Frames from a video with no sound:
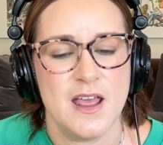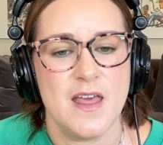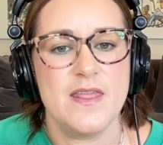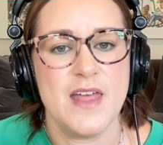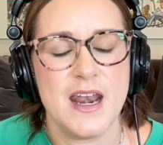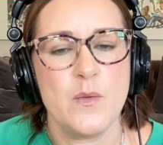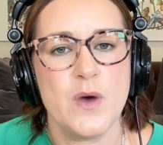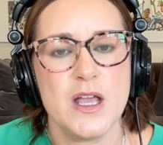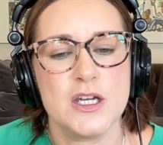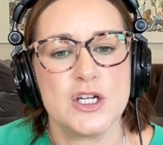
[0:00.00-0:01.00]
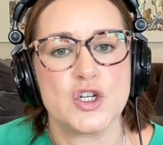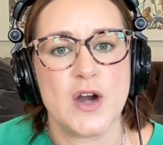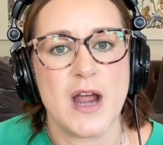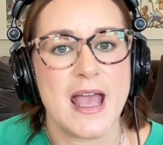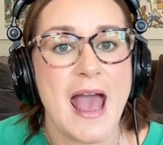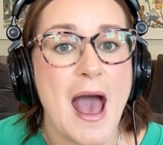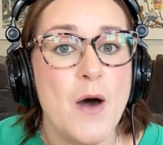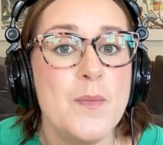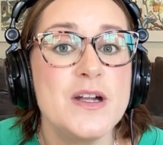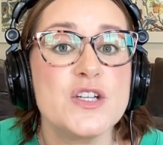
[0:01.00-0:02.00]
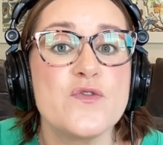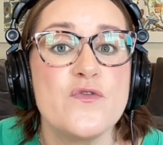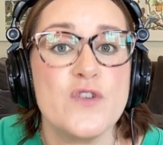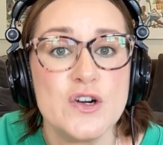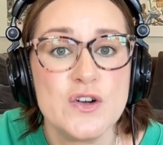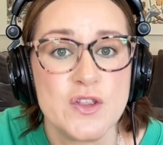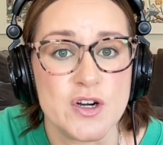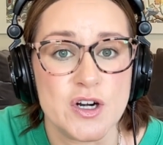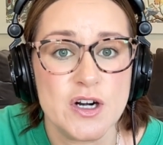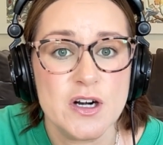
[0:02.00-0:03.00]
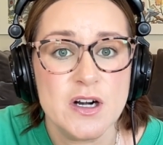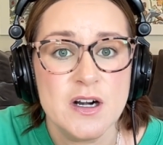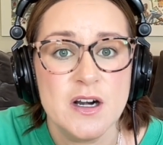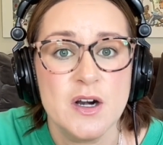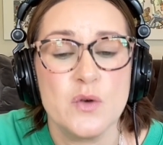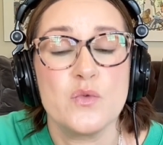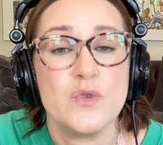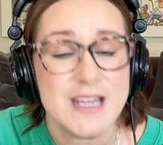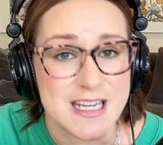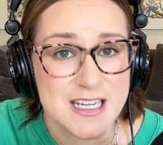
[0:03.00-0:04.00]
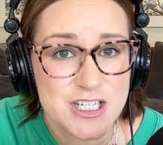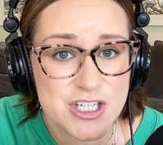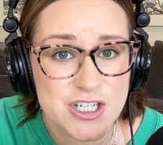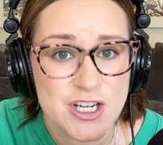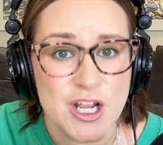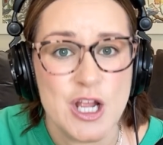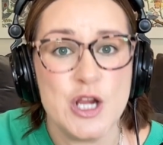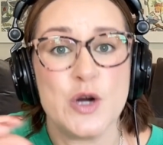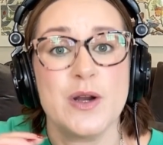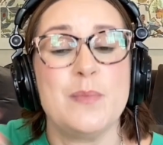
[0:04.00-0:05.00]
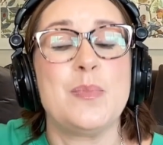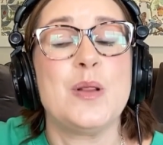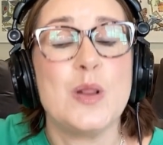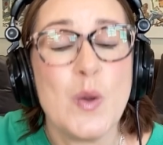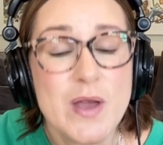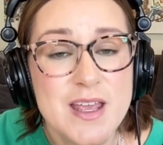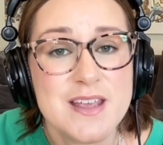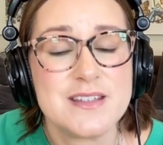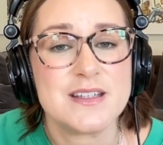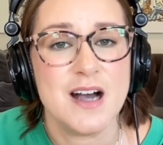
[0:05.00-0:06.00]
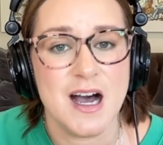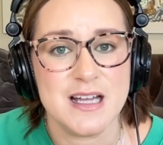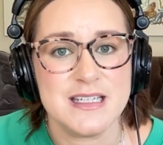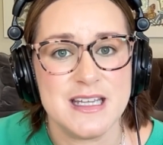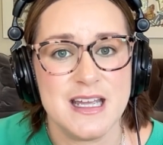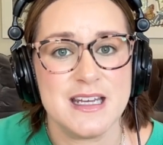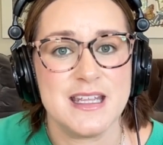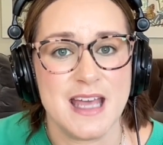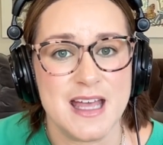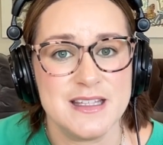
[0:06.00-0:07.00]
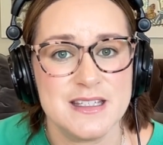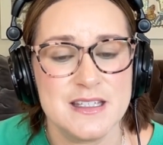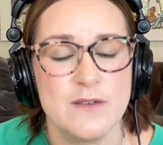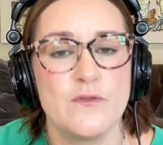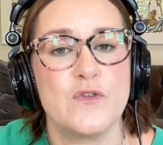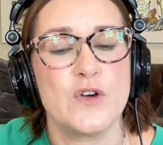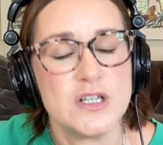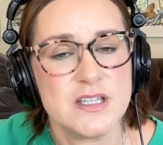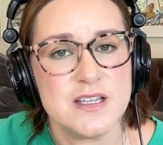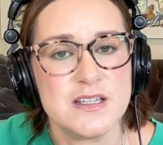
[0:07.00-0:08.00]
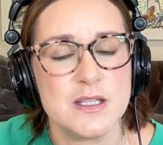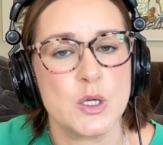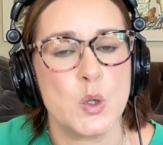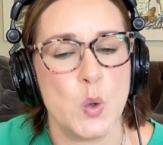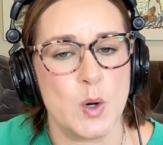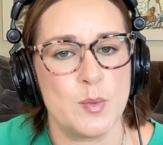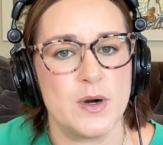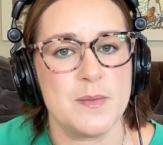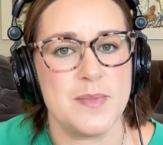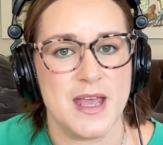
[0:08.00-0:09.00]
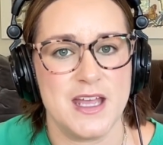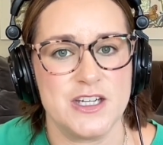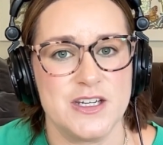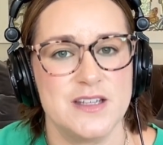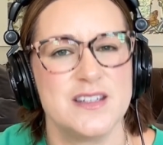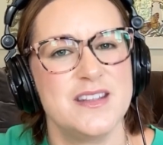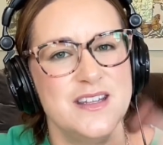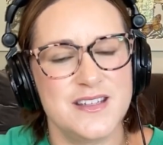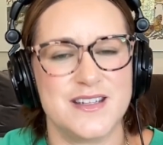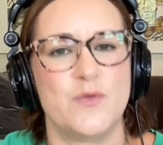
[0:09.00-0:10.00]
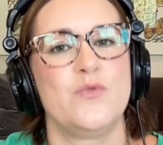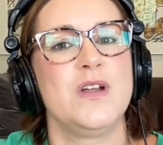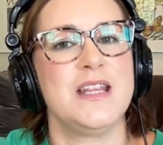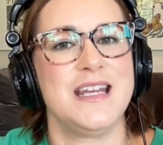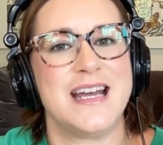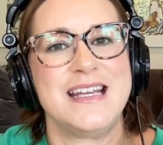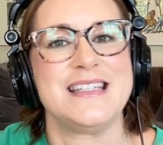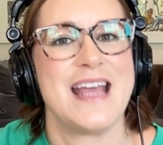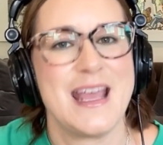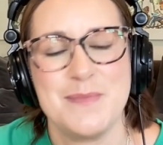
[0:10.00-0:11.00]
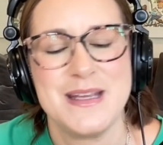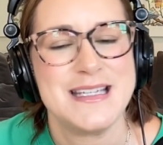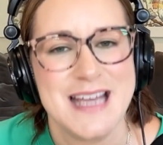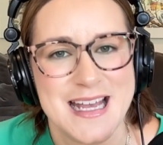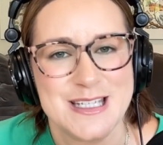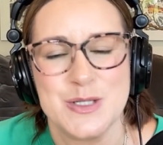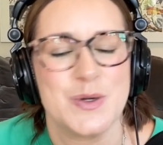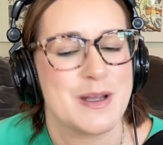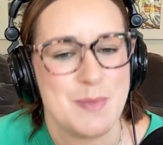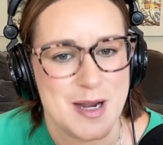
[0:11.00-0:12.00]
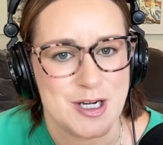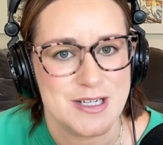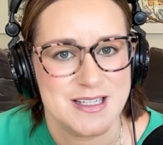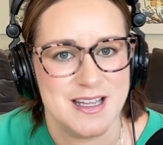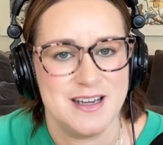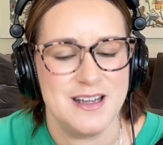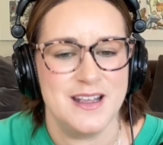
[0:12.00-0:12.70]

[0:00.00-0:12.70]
Then I want you to track how much further reach your employees' content gets versus the corporate pages. This is a really nice A/B test or comparison.